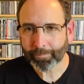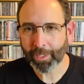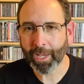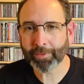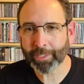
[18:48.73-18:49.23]

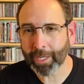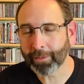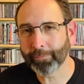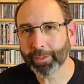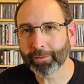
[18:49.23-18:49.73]
at the end
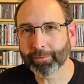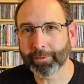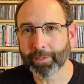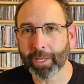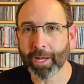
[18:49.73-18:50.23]
of it,
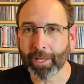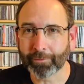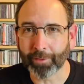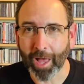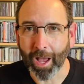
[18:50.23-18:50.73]
it
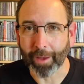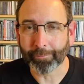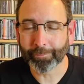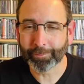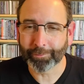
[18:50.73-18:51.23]
ends live.
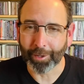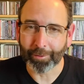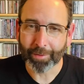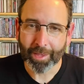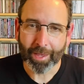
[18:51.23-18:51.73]

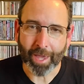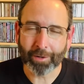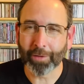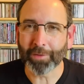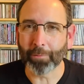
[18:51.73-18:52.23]
So I don't
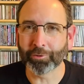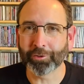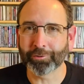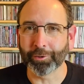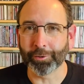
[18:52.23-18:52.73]
know if that was
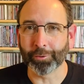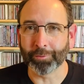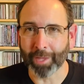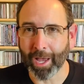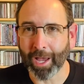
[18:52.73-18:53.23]
just a little
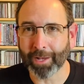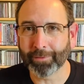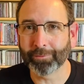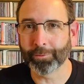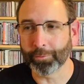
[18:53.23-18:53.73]
nod
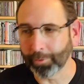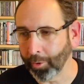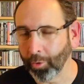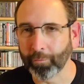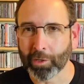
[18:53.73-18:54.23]
to the
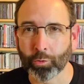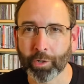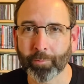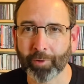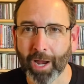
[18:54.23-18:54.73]
whole
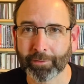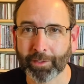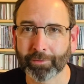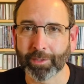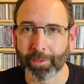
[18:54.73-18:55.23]
recording
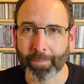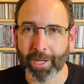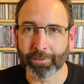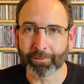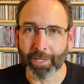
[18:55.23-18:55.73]
process that the
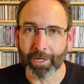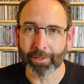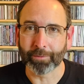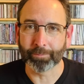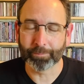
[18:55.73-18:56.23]
band decided
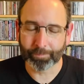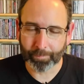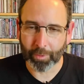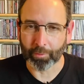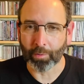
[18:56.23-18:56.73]
to
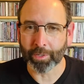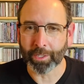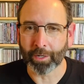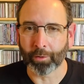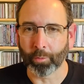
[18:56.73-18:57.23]
throw in
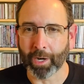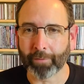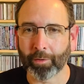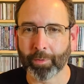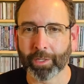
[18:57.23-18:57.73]
there or
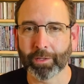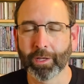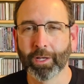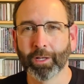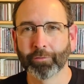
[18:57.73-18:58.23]
whatever, but
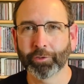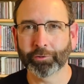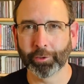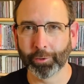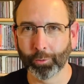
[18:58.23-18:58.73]
just
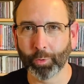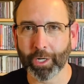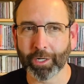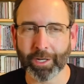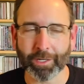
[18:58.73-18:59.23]
a little
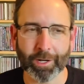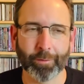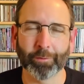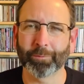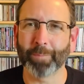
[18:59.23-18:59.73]
weird. And you know,
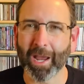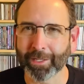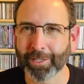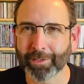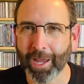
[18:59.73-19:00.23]
it was back
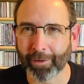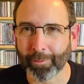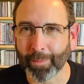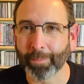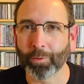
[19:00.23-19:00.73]
in the day, I
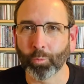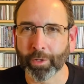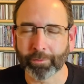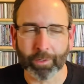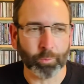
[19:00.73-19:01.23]
remember
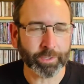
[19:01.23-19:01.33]
wondering what